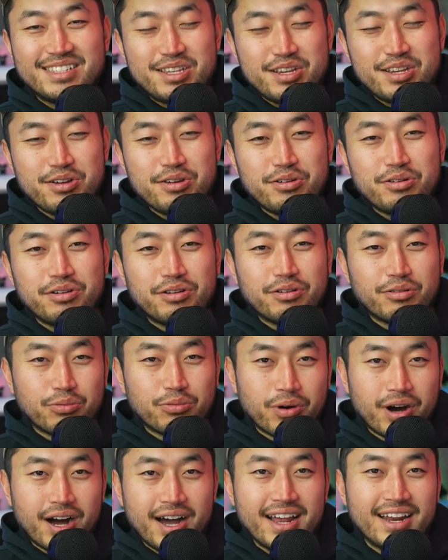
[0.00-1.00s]

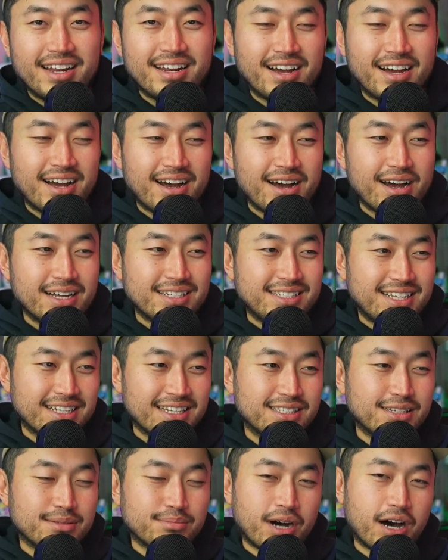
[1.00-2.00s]
2-to-1
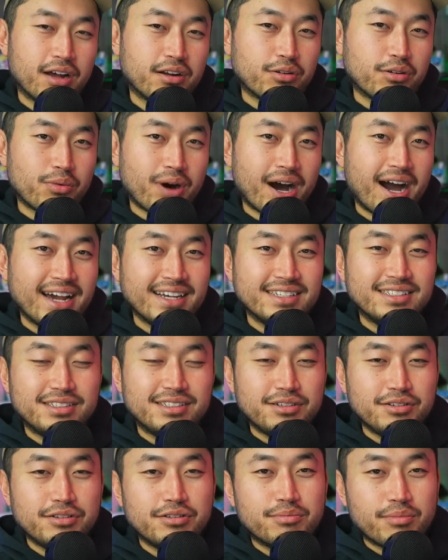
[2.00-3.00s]
Tesla Model Ys
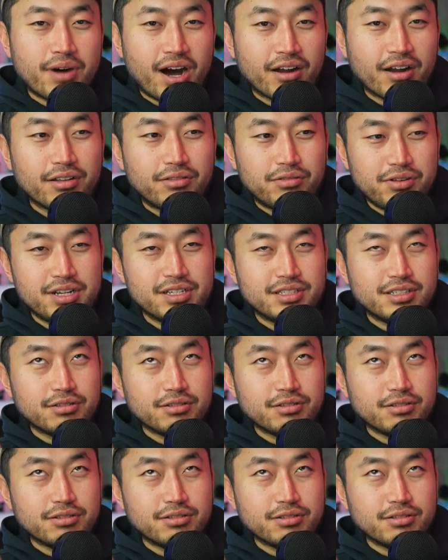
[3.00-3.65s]
to Model 3.